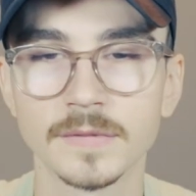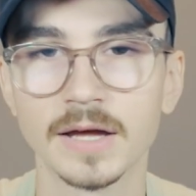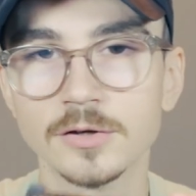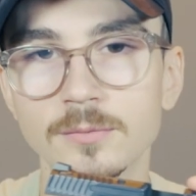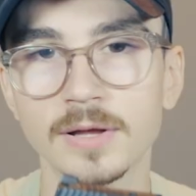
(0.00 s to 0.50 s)

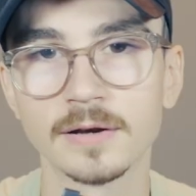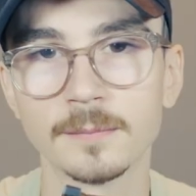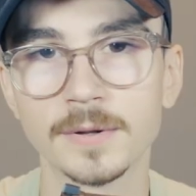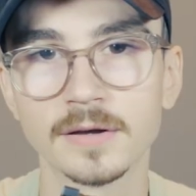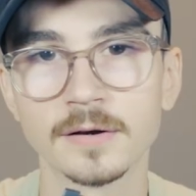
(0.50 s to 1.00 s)
I do plan
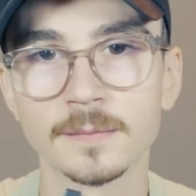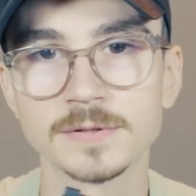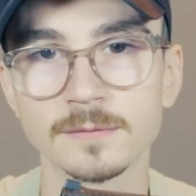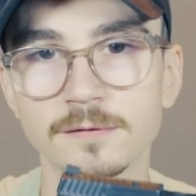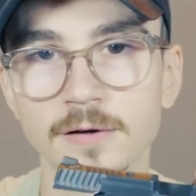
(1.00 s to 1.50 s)
on picking up
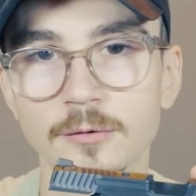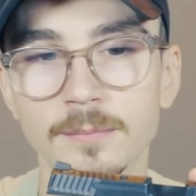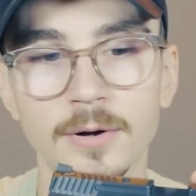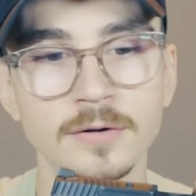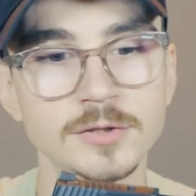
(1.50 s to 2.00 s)
some Federal
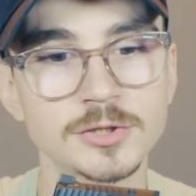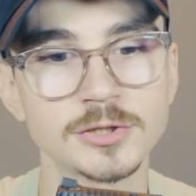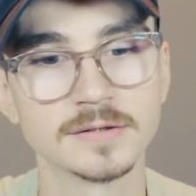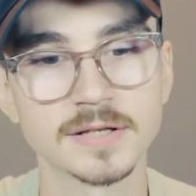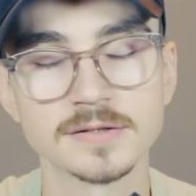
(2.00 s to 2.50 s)

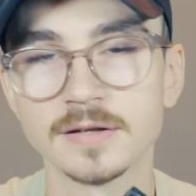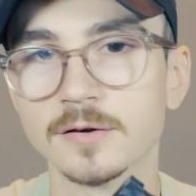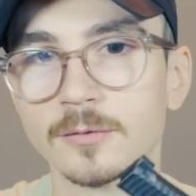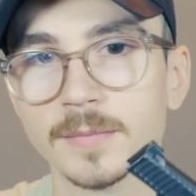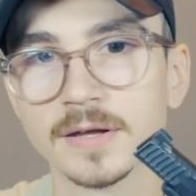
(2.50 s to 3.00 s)
Punch since they
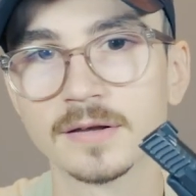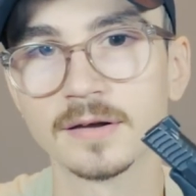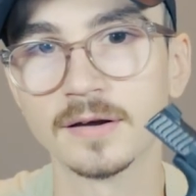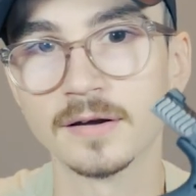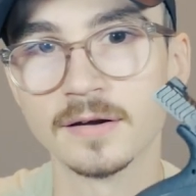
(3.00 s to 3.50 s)
don't make
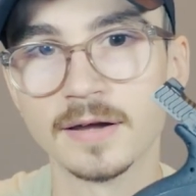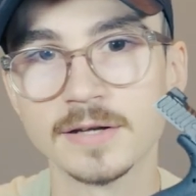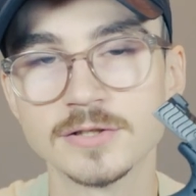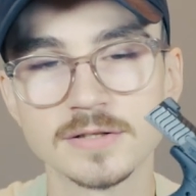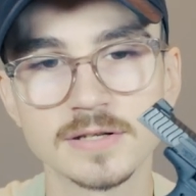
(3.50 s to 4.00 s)

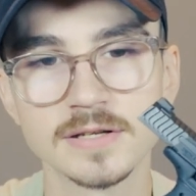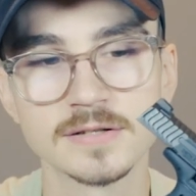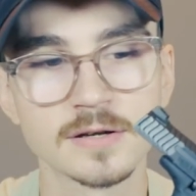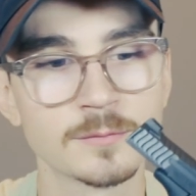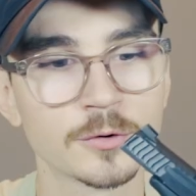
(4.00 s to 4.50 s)
HSTs
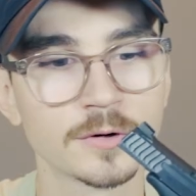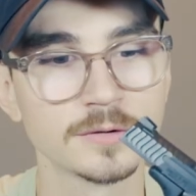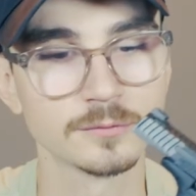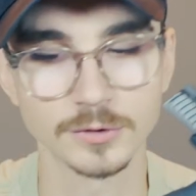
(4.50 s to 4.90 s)
anymore,